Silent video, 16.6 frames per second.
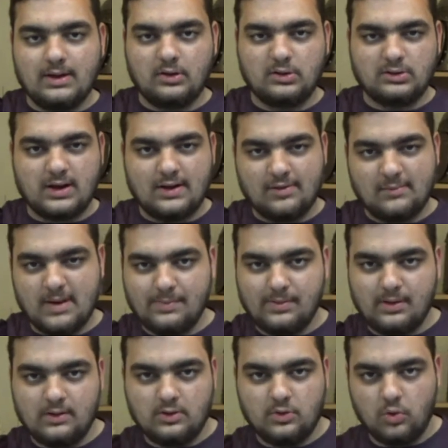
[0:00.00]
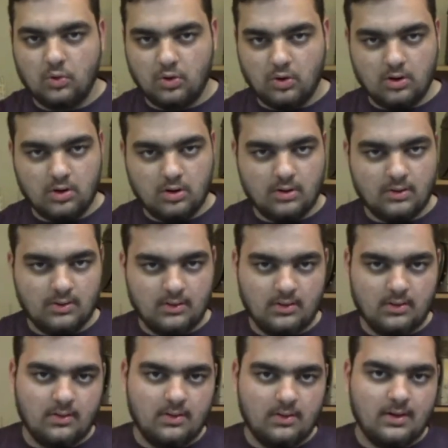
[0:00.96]
it look like there might be a door.
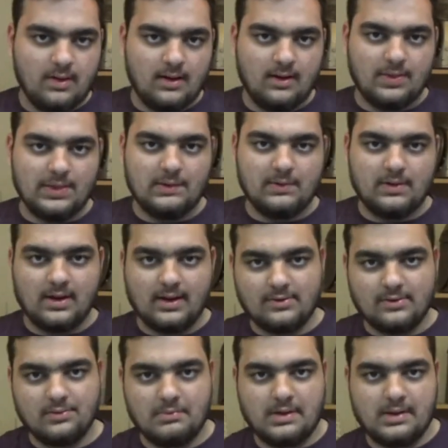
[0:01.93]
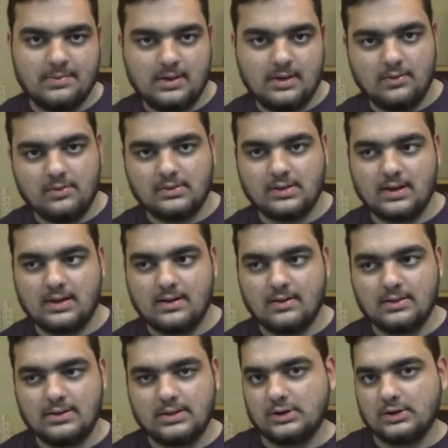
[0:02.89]
And they were like, so maybe it was like a
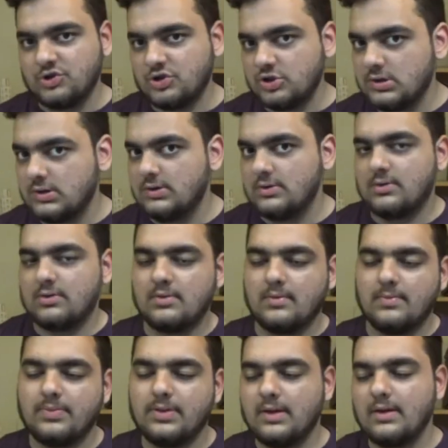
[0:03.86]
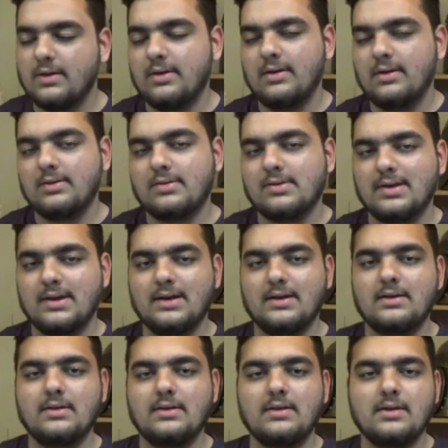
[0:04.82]
dungeon or something
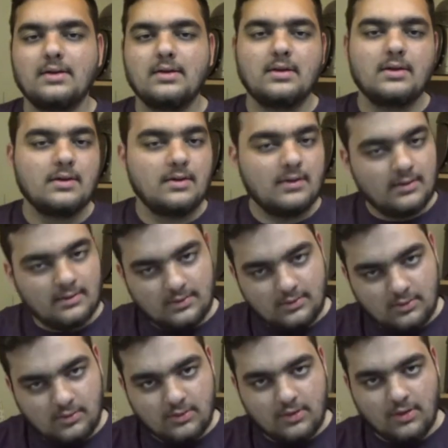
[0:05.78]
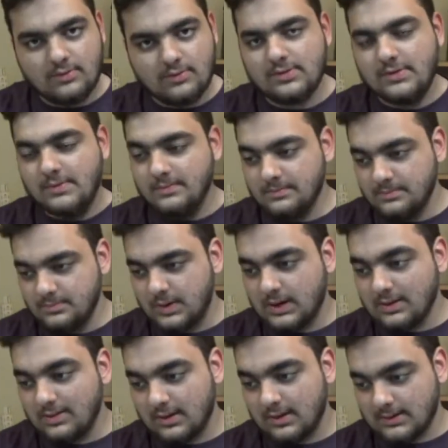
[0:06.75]
instead. Who knows?
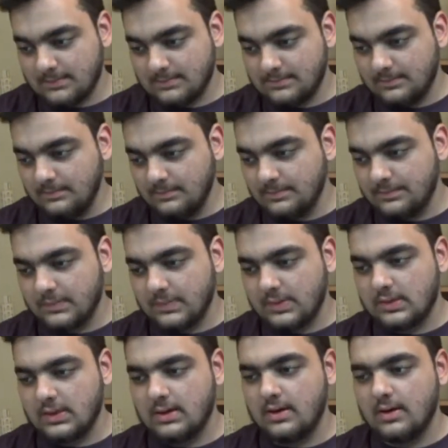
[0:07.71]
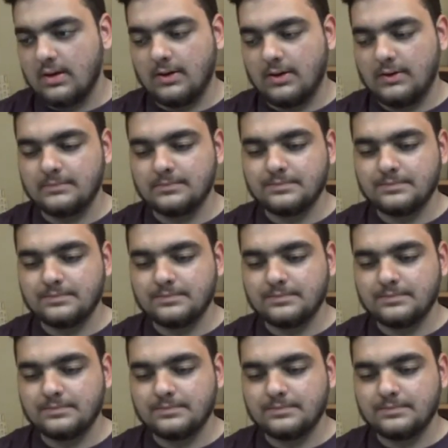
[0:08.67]
But the